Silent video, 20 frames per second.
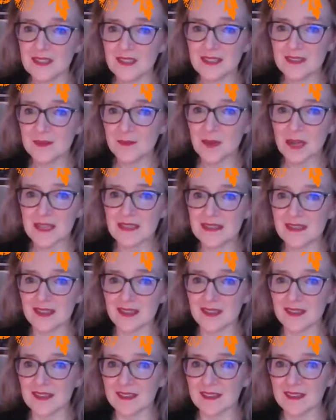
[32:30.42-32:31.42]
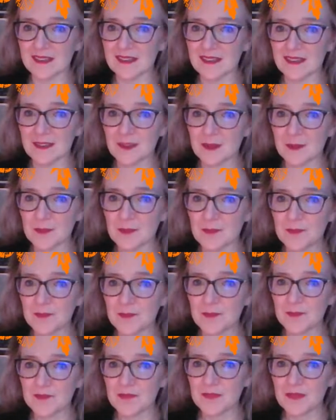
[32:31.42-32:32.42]
It's amazing.
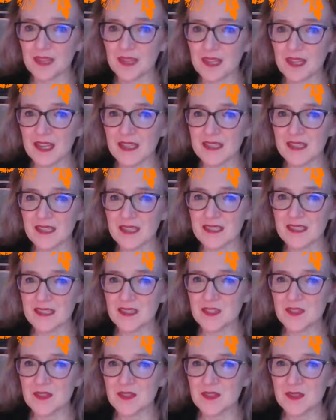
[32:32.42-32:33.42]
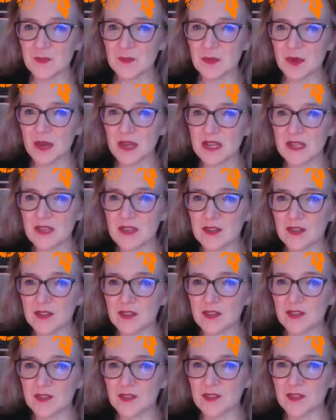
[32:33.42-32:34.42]
Katie, I sent you some
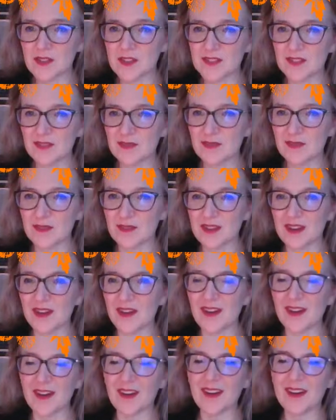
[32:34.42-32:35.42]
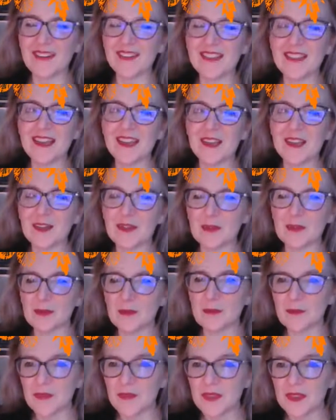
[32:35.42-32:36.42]
Reiki. You Aw, thank
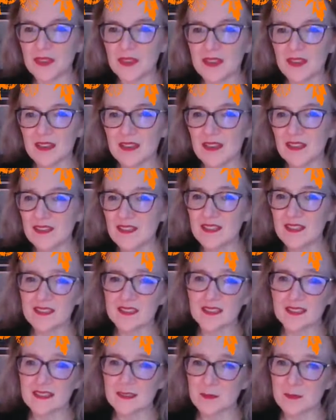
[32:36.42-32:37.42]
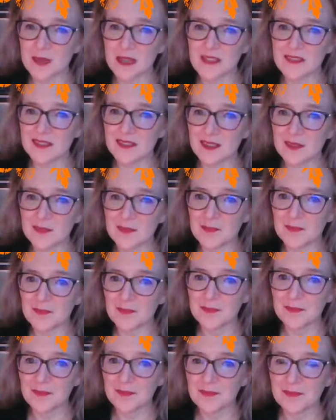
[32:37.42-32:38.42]
you. Alitha, it's amazing.
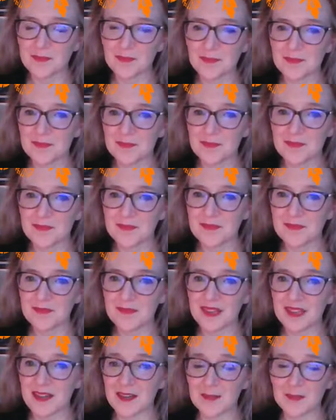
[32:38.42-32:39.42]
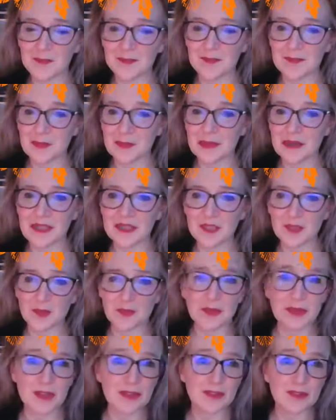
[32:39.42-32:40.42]
Yeah, Becca.
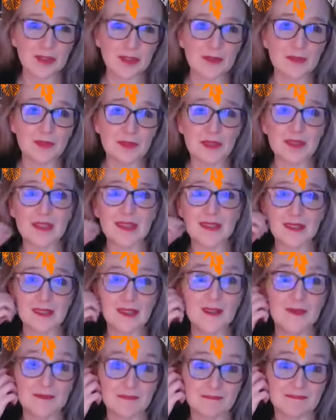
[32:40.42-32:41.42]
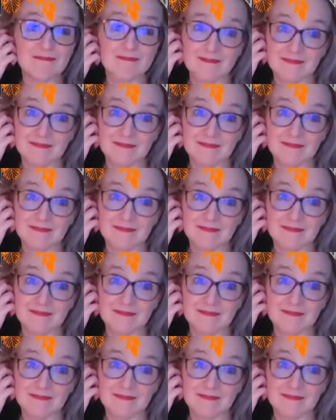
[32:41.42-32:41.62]
You're pretty incredible, Elisa.